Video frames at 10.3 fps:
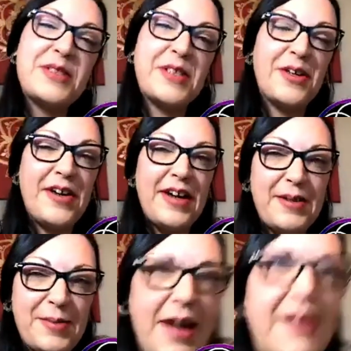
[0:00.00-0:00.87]
sorry
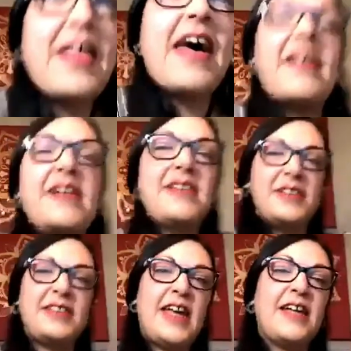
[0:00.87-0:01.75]
about that.
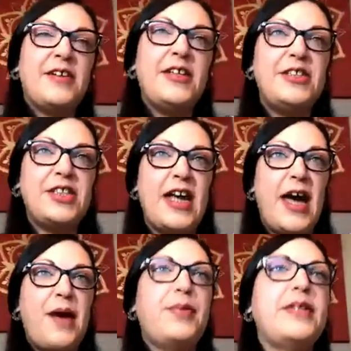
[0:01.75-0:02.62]
Technology
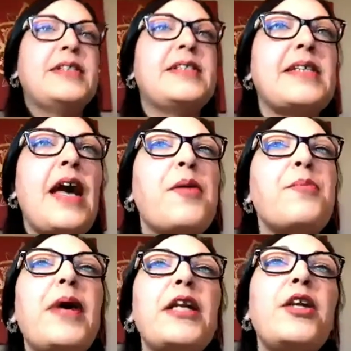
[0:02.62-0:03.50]
happens.
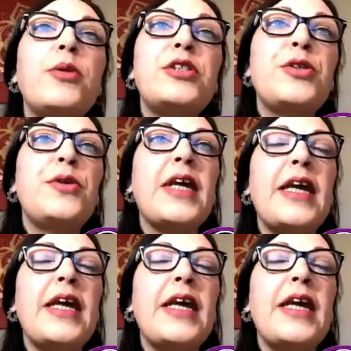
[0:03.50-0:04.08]
But you were talking